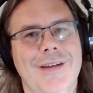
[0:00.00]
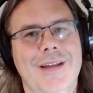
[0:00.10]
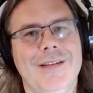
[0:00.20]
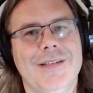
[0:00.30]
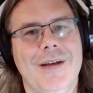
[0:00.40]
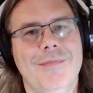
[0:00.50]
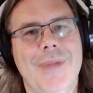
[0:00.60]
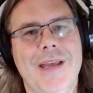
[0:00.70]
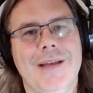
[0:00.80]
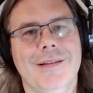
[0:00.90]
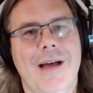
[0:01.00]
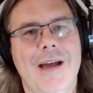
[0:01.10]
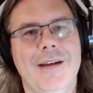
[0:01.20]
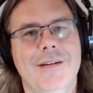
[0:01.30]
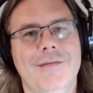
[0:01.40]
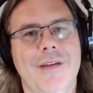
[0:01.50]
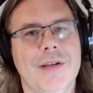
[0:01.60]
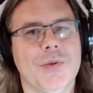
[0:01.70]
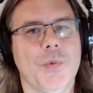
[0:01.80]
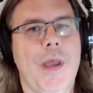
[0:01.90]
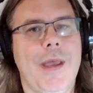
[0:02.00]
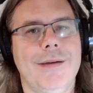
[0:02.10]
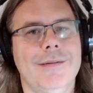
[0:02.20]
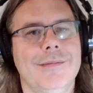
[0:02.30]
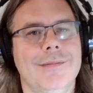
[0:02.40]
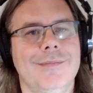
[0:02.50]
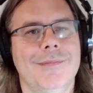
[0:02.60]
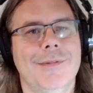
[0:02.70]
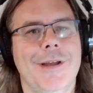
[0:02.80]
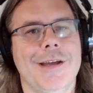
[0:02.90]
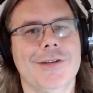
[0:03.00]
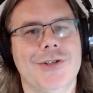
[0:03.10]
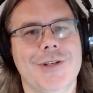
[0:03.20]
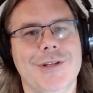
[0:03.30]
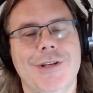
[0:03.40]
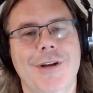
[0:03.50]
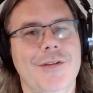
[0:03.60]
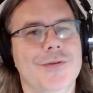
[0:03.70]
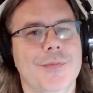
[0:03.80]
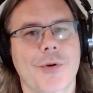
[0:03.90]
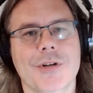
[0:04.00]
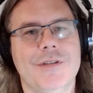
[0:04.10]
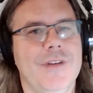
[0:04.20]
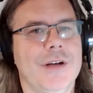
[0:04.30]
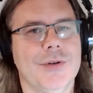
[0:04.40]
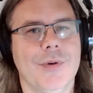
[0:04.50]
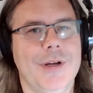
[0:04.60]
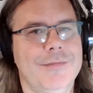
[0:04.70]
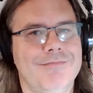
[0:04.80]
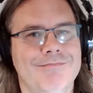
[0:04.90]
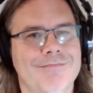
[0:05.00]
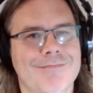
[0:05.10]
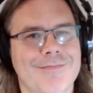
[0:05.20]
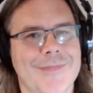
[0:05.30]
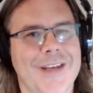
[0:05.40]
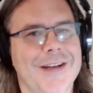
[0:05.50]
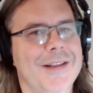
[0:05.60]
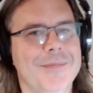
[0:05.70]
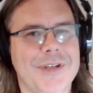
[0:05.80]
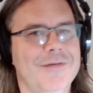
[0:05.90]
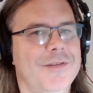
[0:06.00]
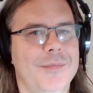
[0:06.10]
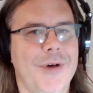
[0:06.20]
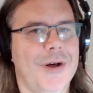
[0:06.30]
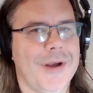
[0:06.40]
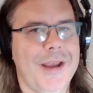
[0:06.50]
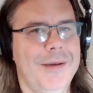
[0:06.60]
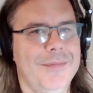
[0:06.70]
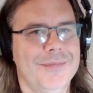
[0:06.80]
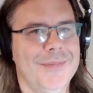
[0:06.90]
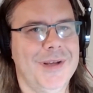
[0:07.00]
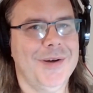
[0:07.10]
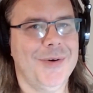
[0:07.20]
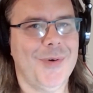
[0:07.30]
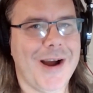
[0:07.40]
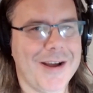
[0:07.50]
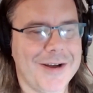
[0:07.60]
and some make light of his win like it's just another sports victory, a Clemson football game where I